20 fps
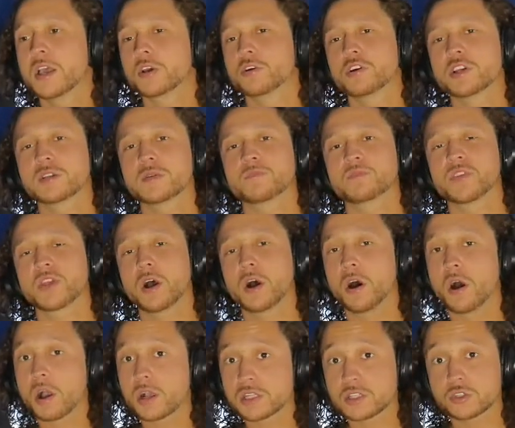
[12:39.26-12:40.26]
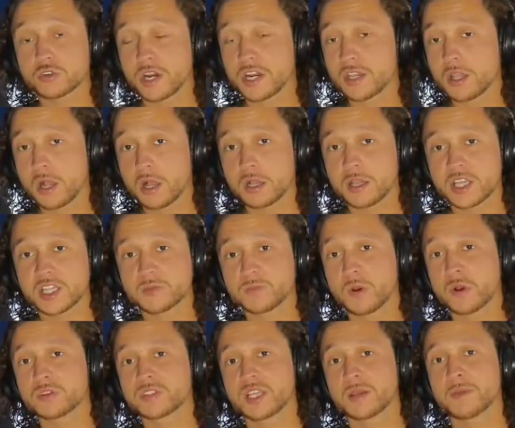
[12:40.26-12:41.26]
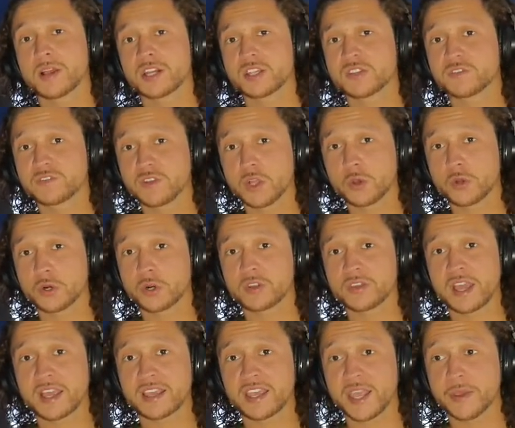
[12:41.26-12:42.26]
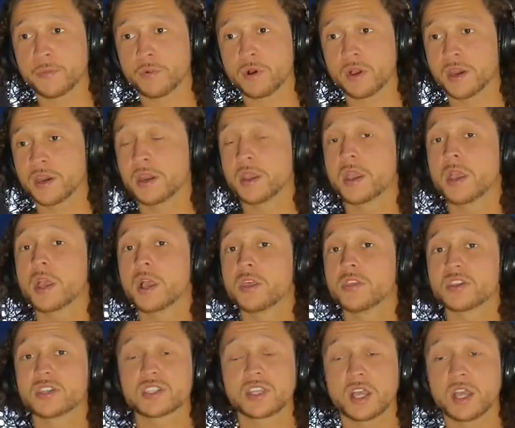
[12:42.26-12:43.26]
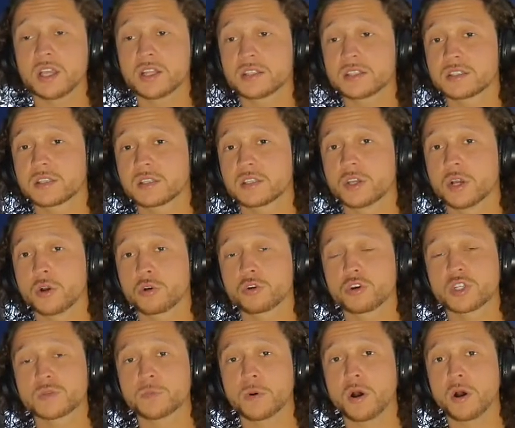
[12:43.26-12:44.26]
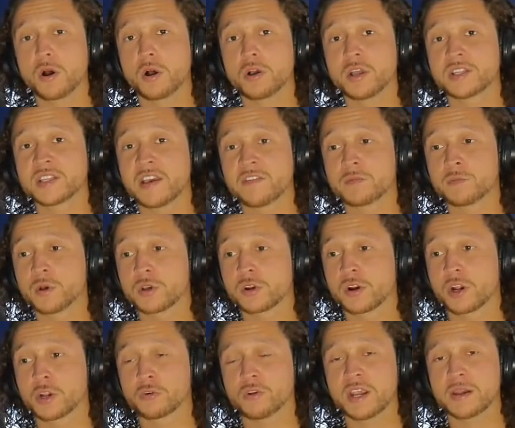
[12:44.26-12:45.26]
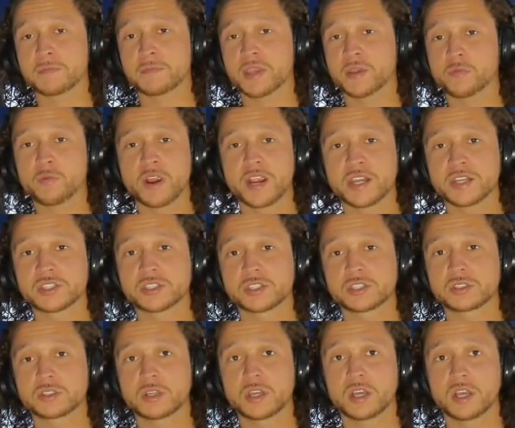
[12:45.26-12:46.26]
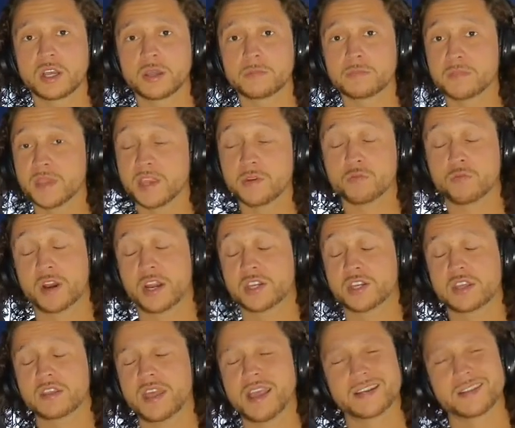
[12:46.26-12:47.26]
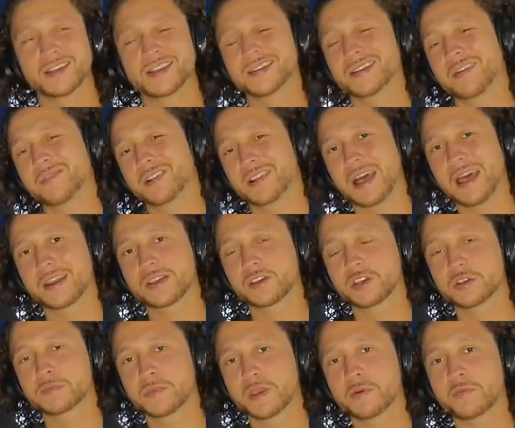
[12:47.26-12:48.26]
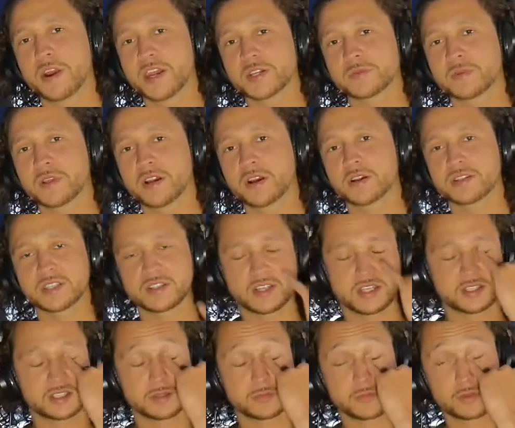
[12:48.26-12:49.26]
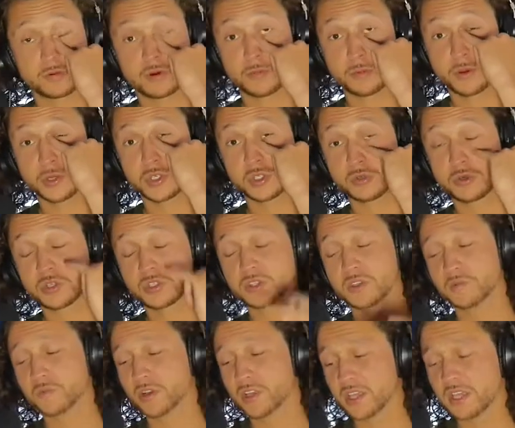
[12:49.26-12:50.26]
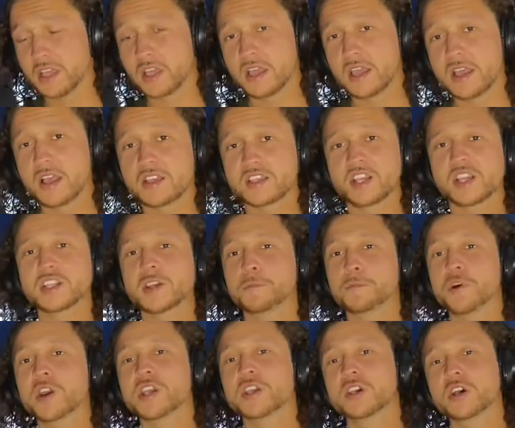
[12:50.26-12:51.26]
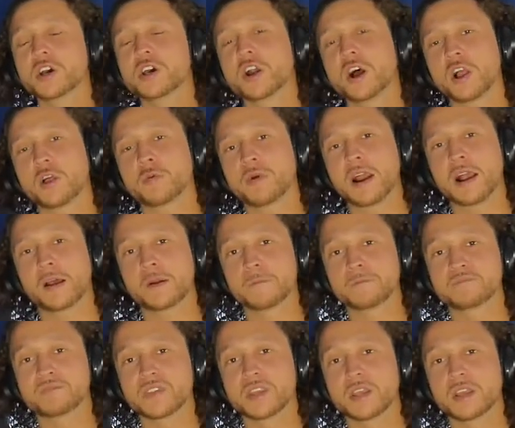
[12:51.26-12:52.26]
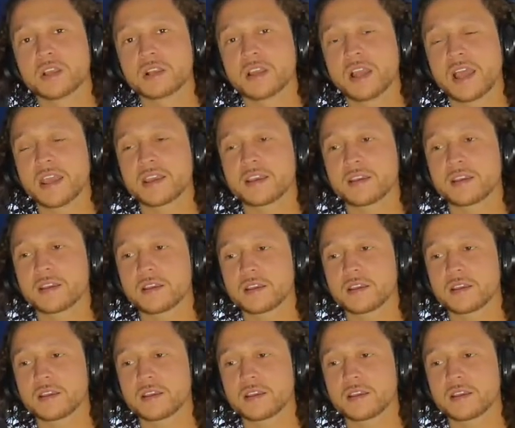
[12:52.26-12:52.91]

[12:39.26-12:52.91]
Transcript: The Hawks, Trae Young exposed them on his floater in that game 1. The Suns, Chris Paul and Devin Booker are great mid-range. Actually, they just have a lot of good mid-range players and then some three-point shooters. So Suns are pretty good all around. Like,